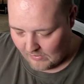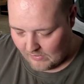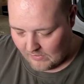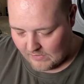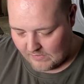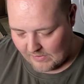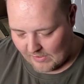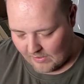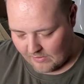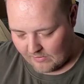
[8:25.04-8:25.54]

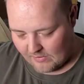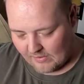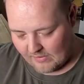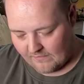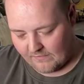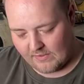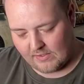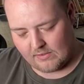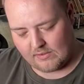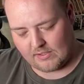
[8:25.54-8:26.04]
So
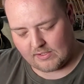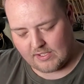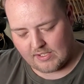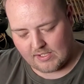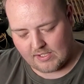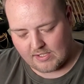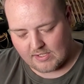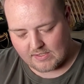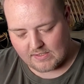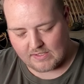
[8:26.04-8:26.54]
if you look
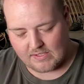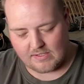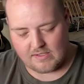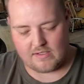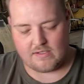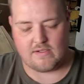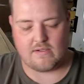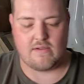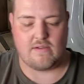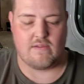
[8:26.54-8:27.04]
at
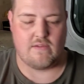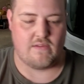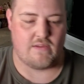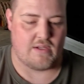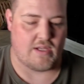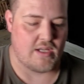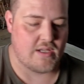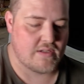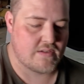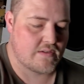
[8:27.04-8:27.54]

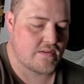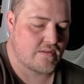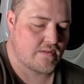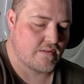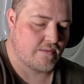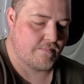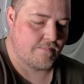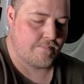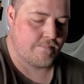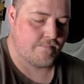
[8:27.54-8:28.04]
this,
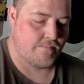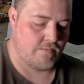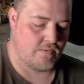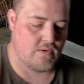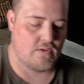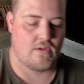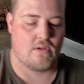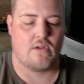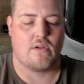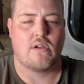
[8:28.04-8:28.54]

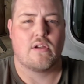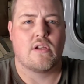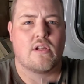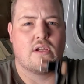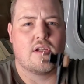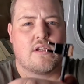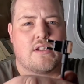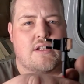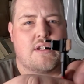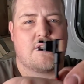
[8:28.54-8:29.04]

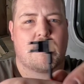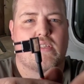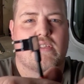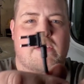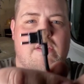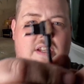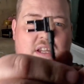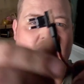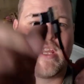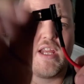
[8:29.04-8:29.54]
you can see